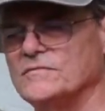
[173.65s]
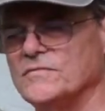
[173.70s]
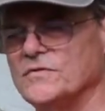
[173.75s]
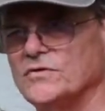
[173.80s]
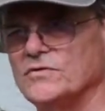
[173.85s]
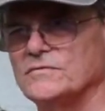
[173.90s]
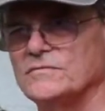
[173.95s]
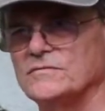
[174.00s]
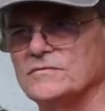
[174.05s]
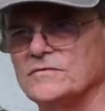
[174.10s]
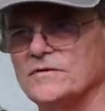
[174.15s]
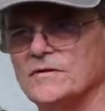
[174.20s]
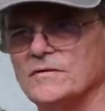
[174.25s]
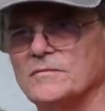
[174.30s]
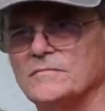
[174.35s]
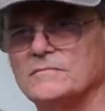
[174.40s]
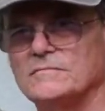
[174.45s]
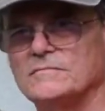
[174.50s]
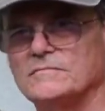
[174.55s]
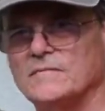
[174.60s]

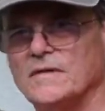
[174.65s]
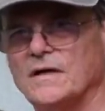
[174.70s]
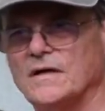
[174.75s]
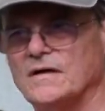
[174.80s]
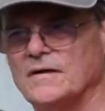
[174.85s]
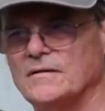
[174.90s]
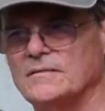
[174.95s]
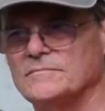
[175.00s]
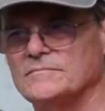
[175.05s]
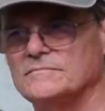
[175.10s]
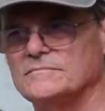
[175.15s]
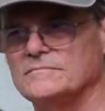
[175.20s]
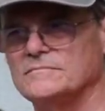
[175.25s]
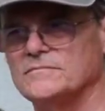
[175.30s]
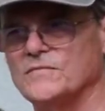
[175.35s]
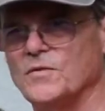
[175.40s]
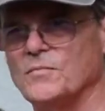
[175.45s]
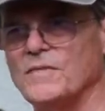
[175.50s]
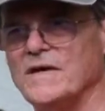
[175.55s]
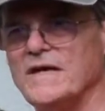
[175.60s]
the
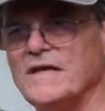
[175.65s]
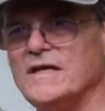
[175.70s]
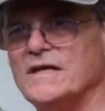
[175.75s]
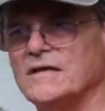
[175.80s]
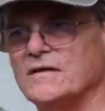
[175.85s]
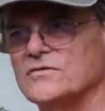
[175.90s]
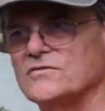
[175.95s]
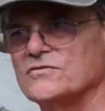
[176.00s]
media